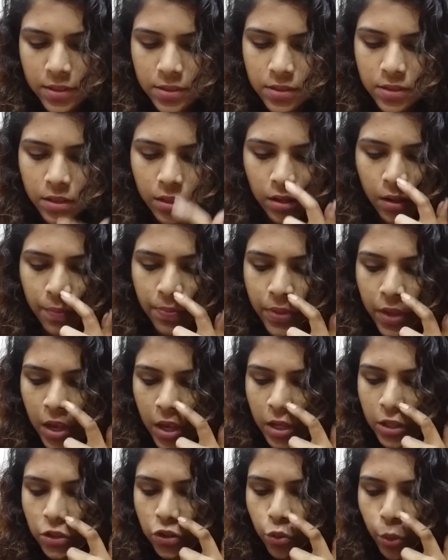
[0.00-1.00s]
is the
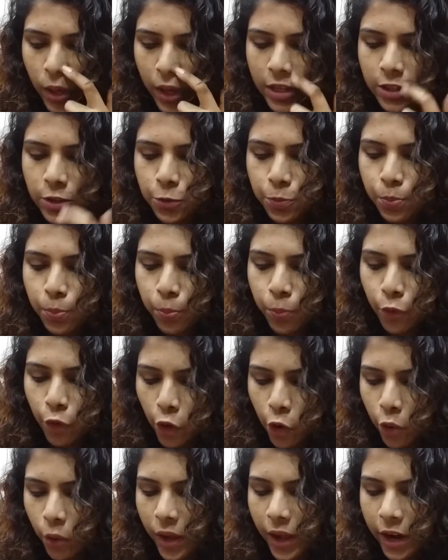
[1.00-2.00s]
Streaks
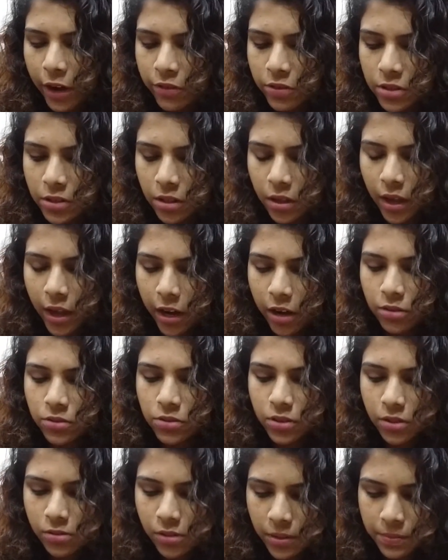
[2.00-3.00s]
Pro Hair
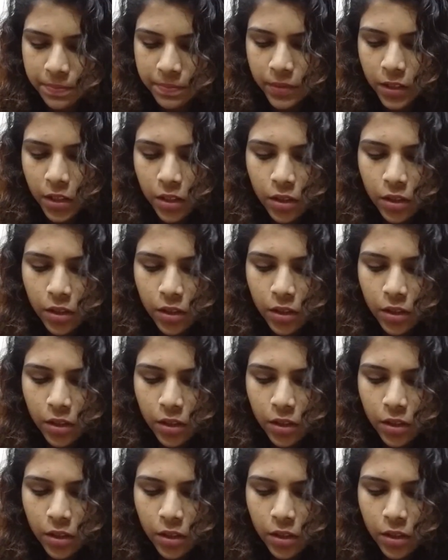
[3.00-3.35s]
Serum